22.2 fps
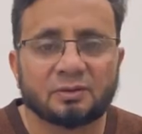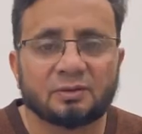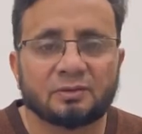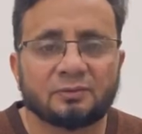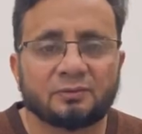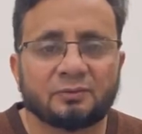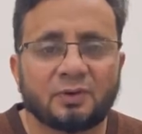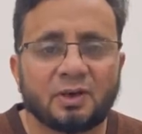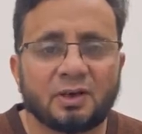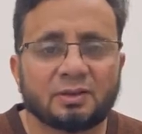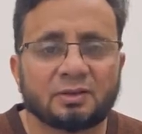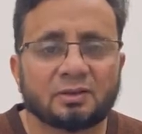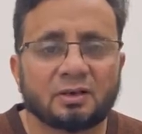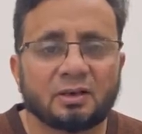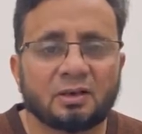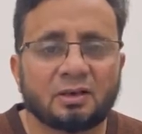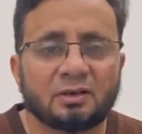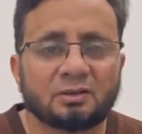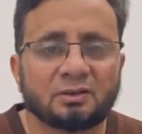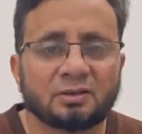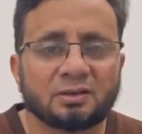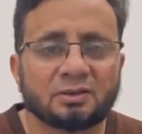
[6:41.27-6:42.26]
what
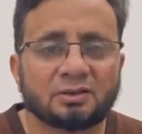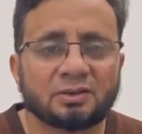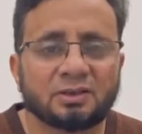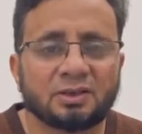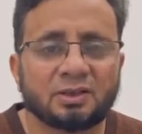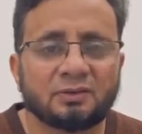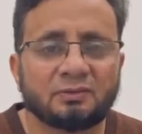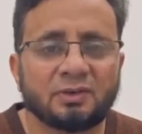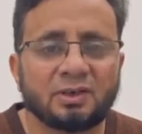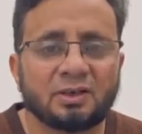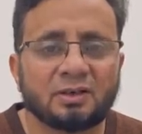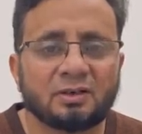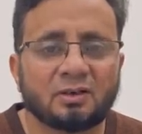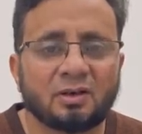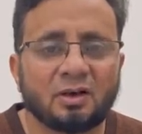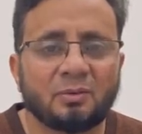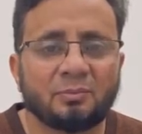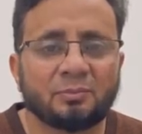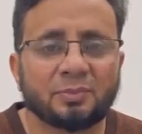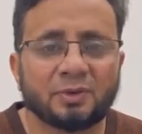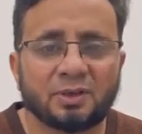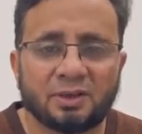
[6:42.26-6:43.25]
order they will
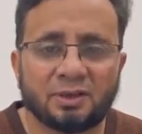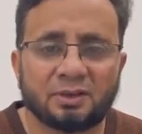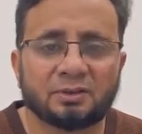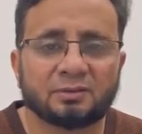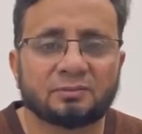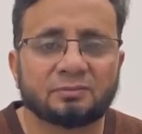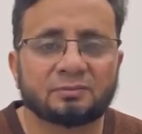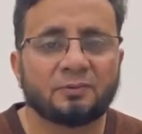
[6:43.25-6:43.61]
come in.